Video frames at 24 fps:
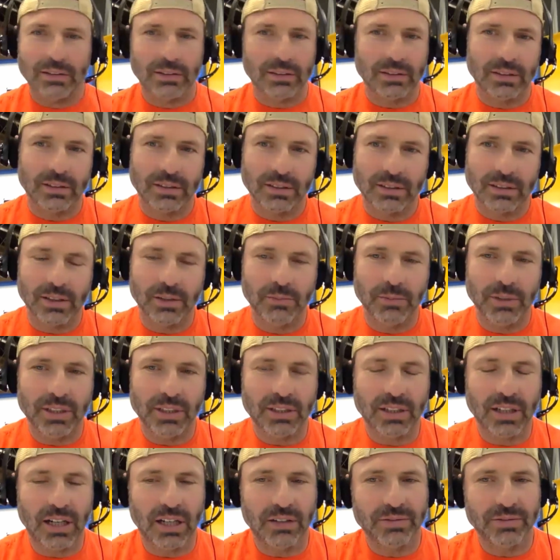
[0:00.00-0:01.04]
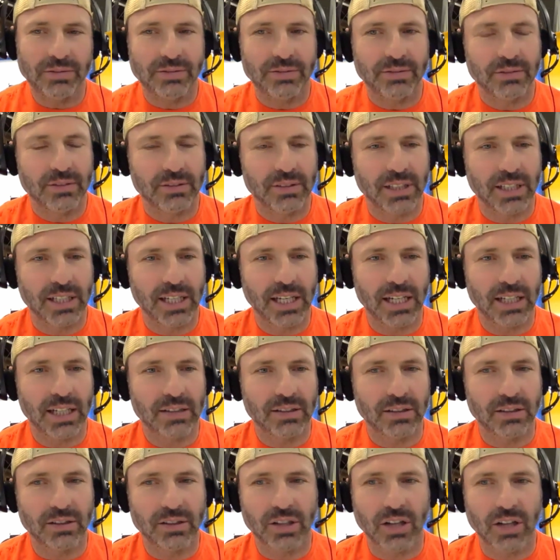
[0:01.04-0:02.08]
it's going to be tough to get it
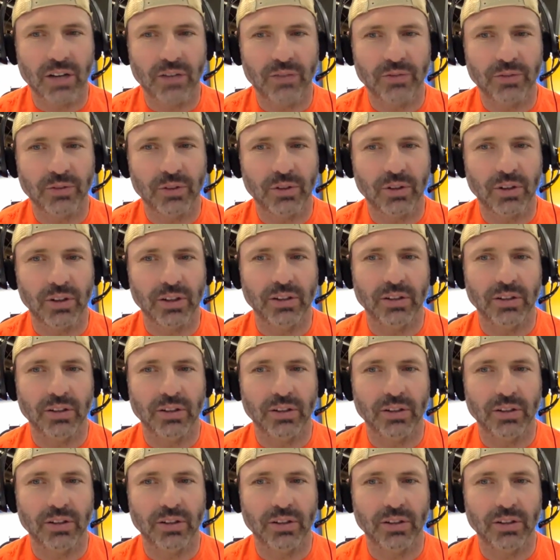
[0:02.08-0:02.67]
to the shop floor.